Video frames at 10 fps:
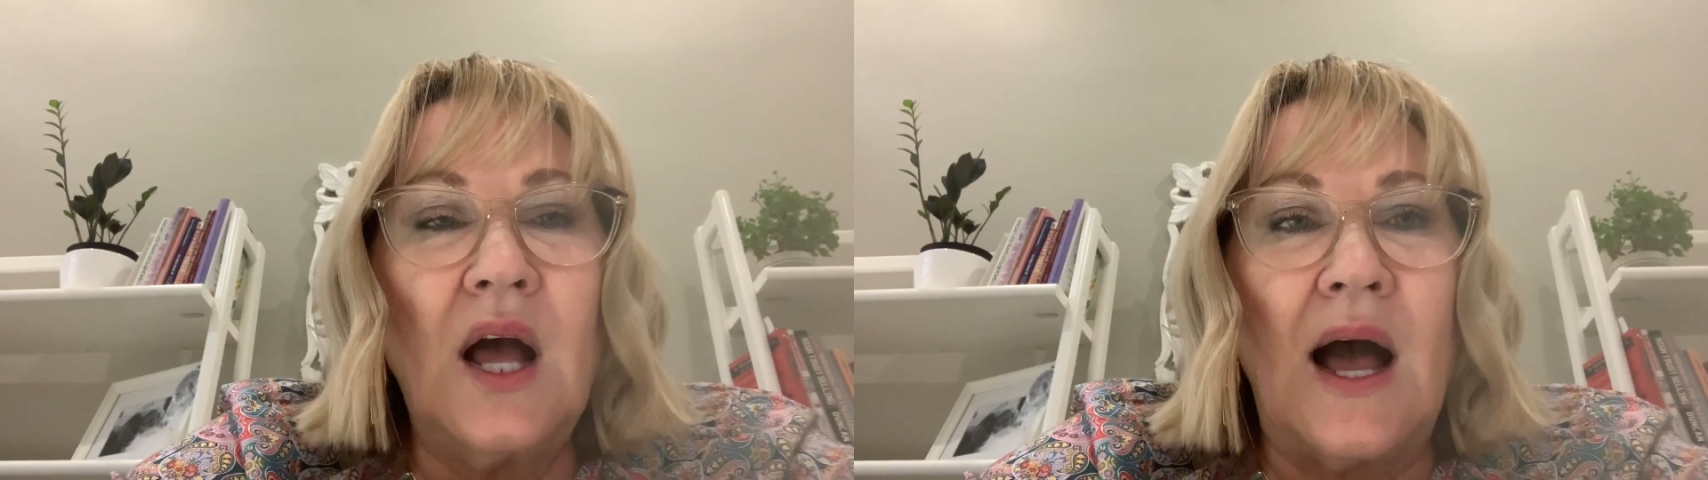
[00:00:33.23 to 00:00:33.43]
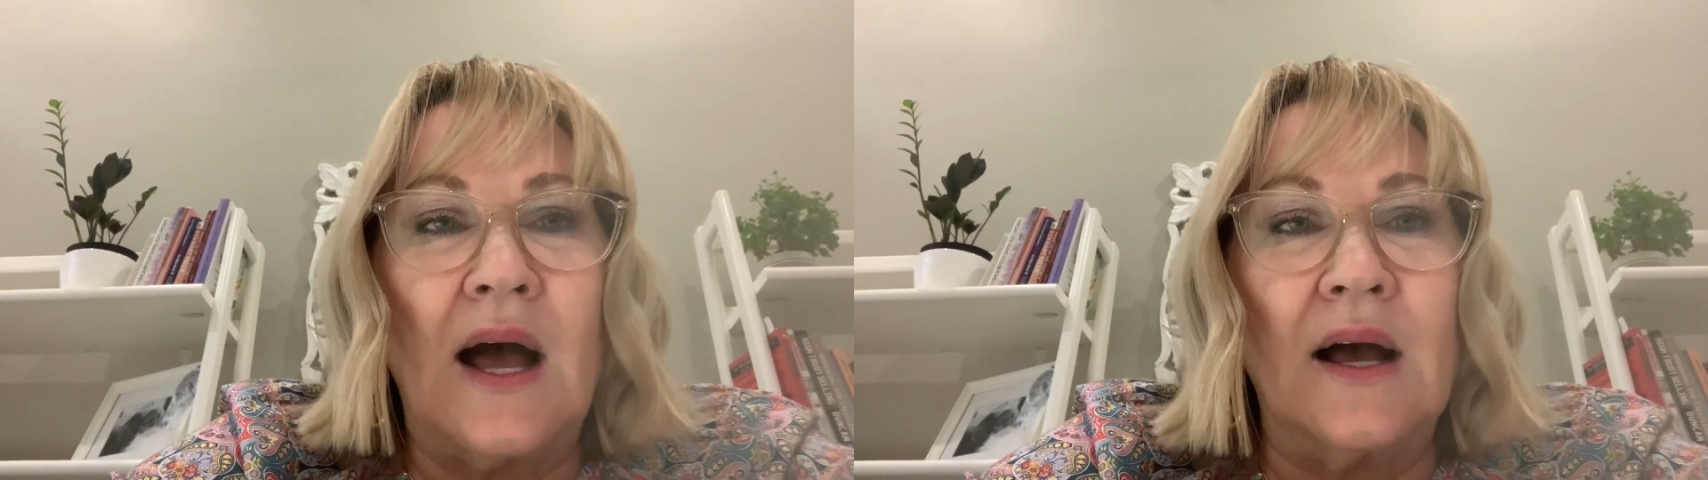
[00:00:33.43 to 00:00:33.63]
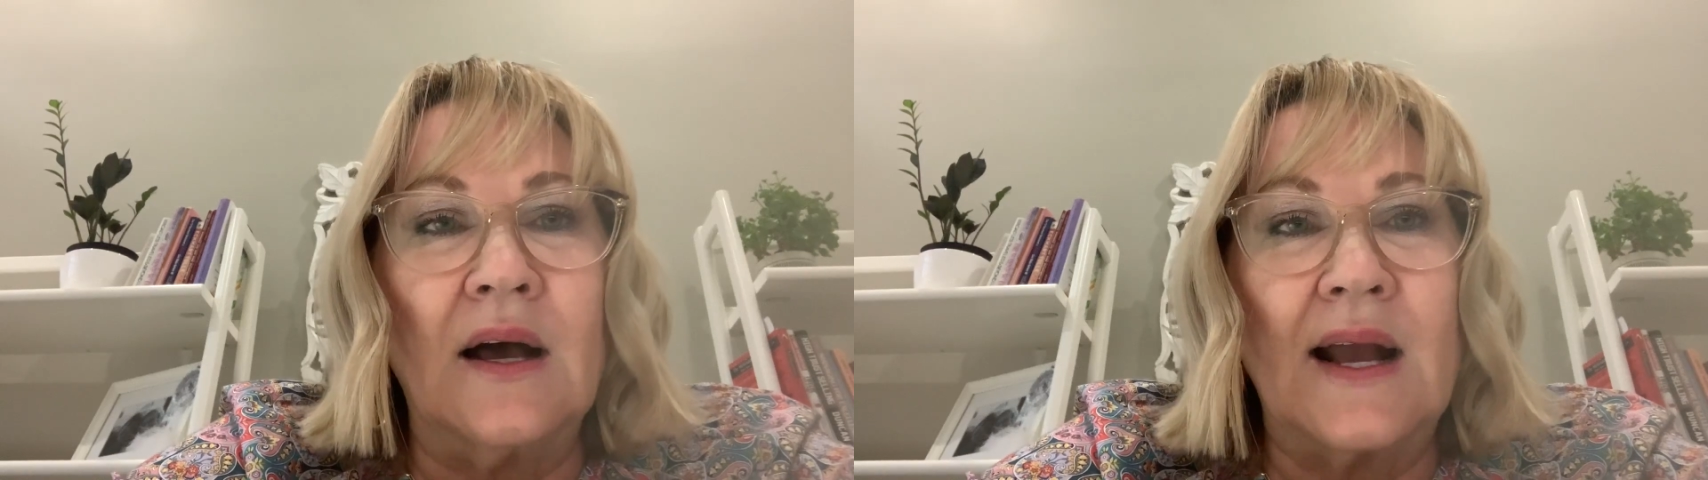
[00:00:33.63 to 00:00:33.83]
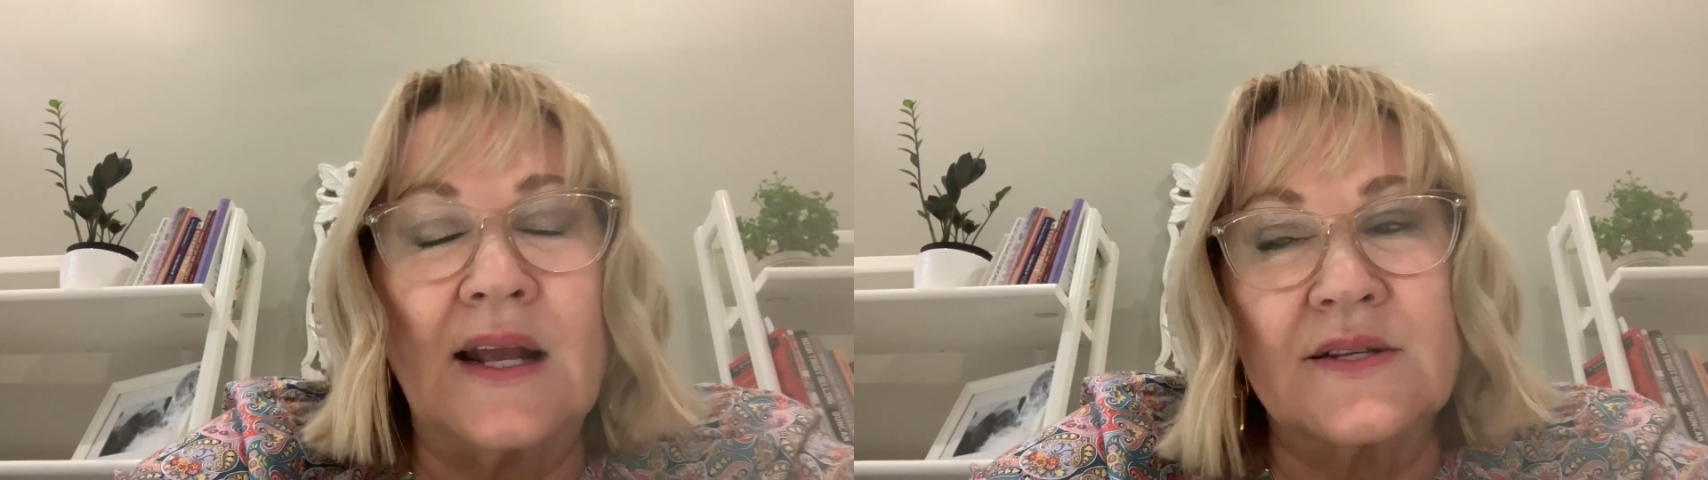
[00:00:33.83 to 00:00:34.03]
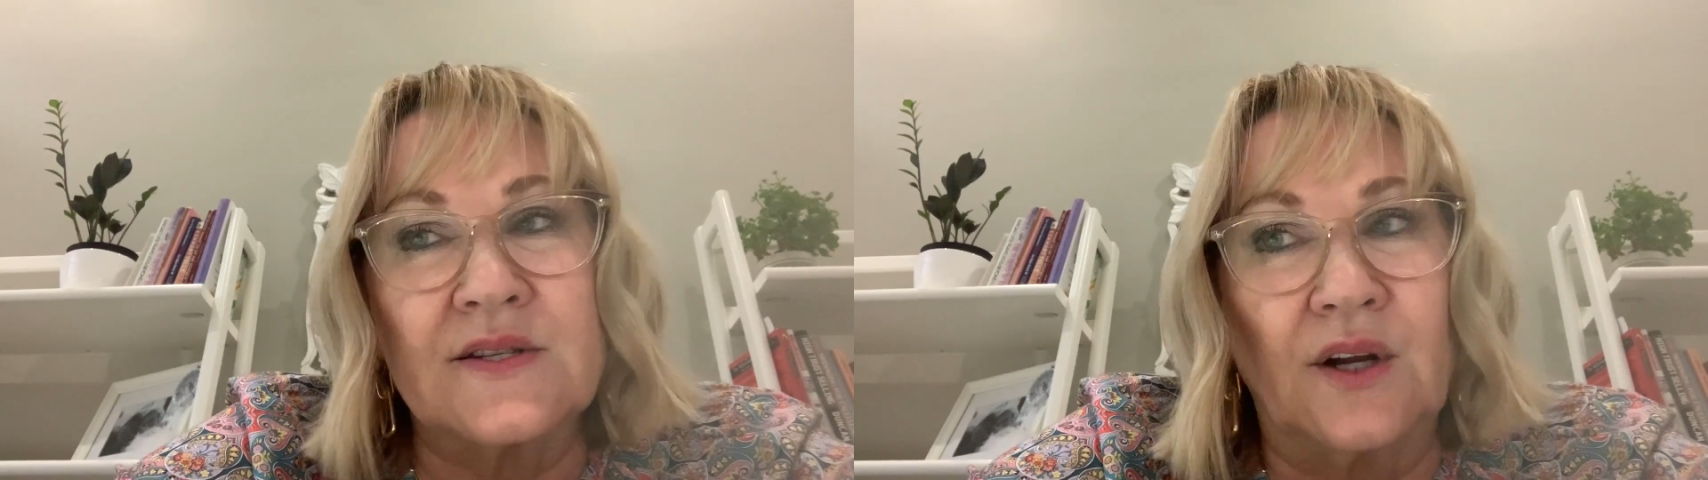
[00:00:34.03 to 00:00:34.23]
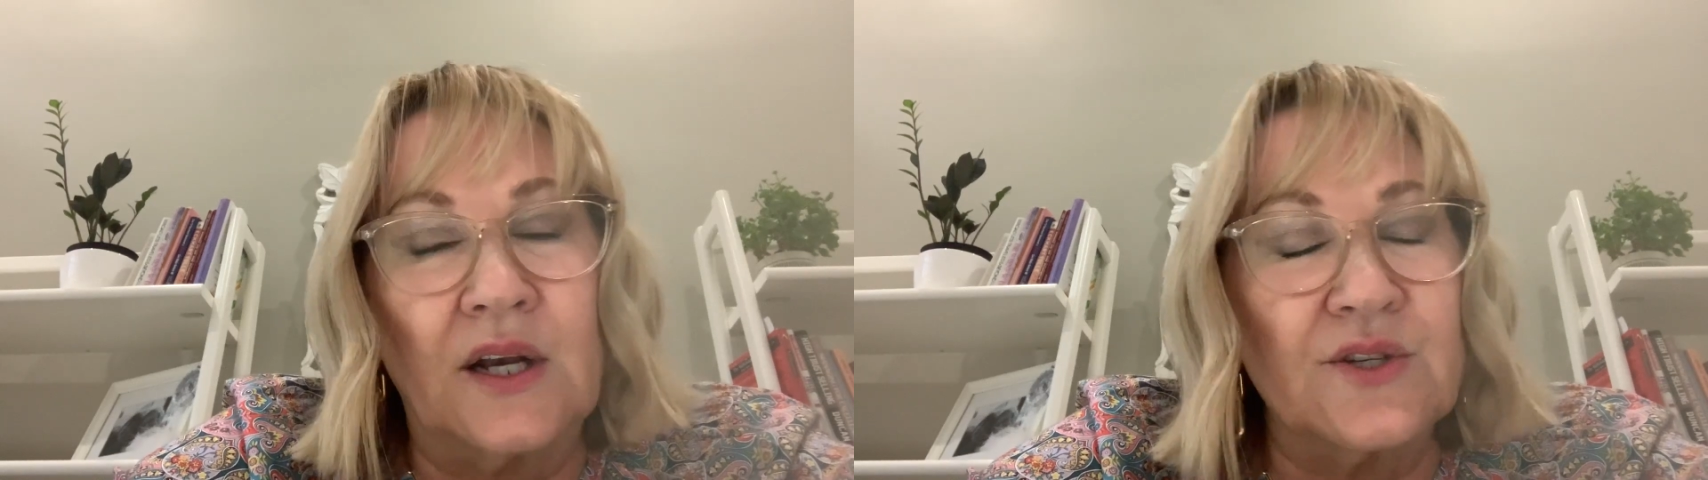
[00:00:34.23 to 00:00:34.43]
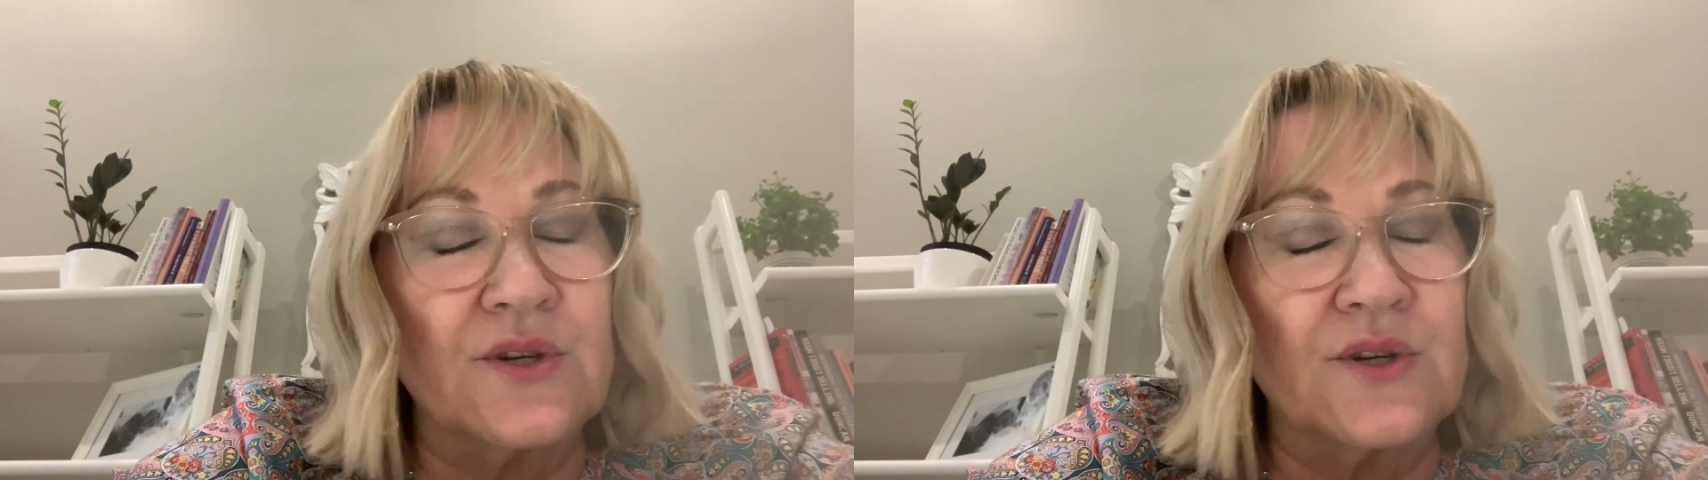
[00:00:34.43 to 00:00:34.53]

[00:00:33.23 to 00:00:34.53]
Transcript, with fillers: Uh, I guess they're going to